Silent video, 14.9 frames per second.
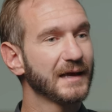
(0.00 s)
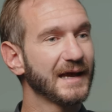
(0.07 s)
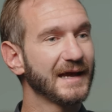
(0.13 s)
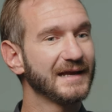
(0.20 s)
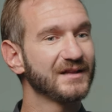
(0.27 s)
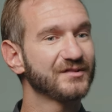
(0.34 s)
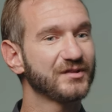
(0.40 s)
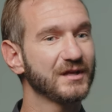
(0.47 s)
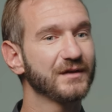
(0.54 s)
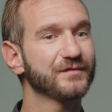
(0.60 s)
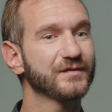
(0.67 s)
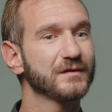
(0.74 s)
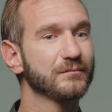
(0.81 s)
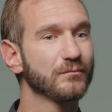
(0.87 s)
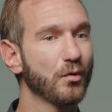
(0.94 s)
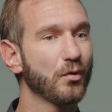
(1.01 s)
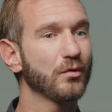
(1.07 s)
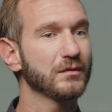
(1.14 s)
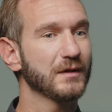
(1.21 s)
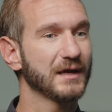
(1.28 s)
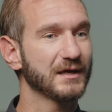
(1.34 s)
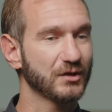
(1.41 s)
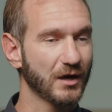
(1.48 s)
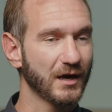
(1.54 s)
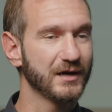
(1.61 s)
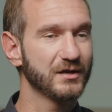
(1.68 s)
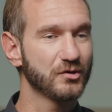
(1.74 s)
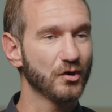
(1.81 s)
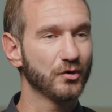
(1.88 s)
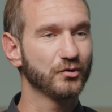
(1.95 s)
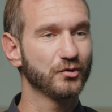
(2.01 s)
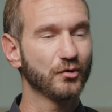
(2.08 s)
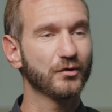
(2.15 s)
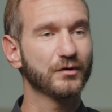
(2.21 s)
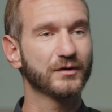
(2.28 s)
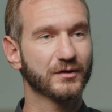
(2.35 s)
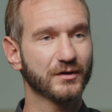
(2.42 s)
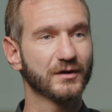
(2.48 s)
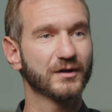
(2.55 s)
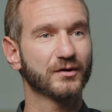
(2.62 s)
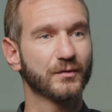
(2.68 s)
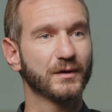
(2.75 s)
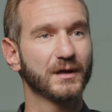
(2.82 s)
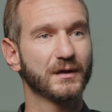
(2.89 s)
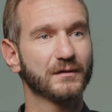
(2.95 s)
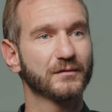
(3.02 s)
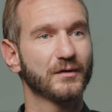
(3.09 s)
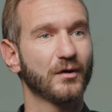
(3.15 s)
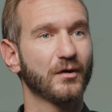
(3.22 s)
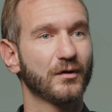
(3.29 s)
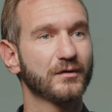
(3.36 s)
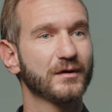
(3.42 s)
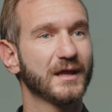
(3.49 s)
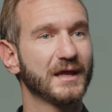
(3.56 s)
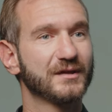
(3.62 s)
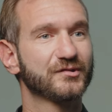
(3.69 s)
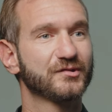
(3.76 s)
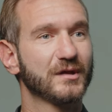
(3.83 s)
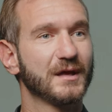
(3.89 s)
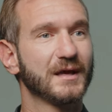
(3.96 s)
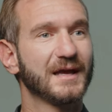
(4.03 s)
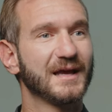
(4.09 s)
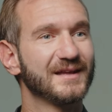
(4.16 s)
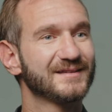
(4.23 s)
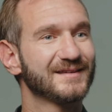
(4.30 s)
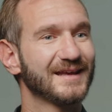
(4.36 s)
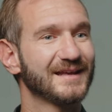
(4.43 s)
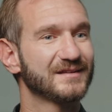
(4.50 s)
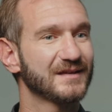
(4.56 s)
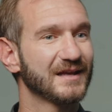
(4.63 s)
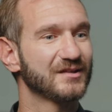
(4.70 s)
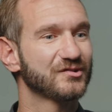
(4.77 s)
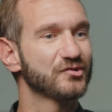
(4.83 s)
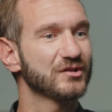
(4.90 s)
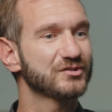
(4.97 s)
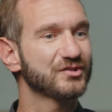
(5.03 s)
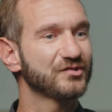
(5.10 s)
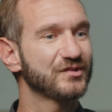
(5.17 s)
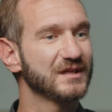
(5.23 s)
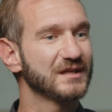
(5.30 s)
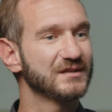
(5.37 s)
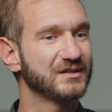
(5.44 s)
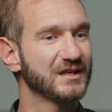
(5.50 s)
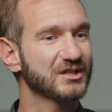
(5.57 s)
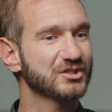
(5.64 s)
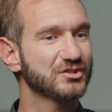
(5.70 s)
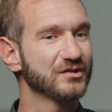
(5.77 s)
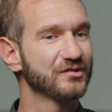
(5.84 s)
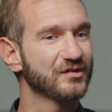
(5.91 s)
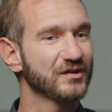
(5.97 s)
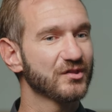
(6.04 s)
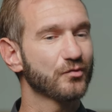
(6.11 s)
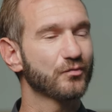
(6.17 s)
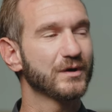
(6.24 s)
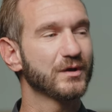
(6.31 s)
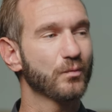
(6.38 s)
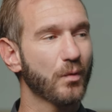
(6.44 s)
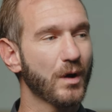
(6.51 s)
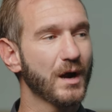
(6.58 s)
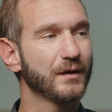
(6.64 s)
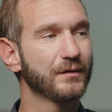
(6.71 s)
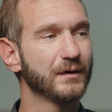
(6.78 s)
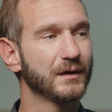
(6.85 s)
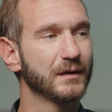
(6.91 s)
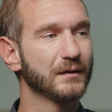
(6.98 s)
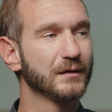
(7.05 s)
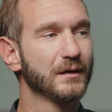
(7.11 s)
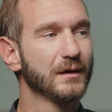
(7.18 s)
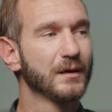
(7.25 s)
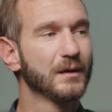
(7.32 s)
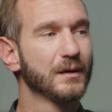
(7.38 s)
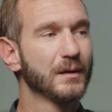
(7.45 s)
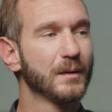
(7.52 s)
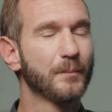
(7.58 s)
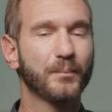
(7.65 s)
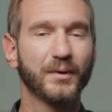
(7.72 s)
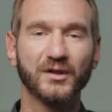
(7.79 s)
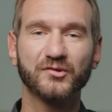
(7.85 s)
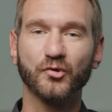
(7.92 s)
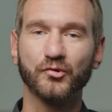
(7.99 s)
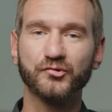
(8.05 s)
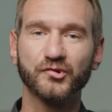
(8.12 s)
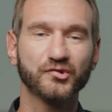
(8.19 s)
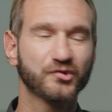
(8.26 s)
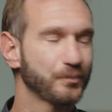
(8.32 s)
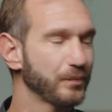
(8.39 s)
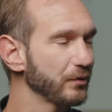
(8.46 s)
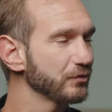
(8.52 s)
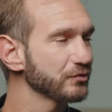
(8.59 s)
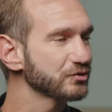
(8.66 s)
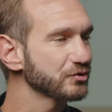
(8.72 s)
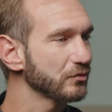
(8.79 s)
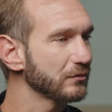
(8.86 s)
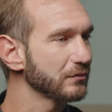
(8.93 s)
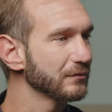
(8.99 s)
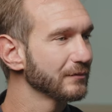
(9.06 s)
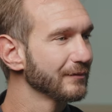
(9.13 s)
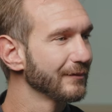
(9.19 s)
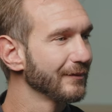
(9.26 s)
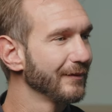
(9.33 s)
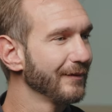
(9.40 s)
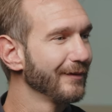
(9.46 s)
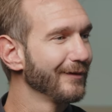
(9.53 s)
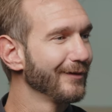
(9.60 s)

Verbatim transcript: and it's even more like I know you're going to agree on is is it's it's not just the addictions and the rewiring, but it's also spiritual. Yeah.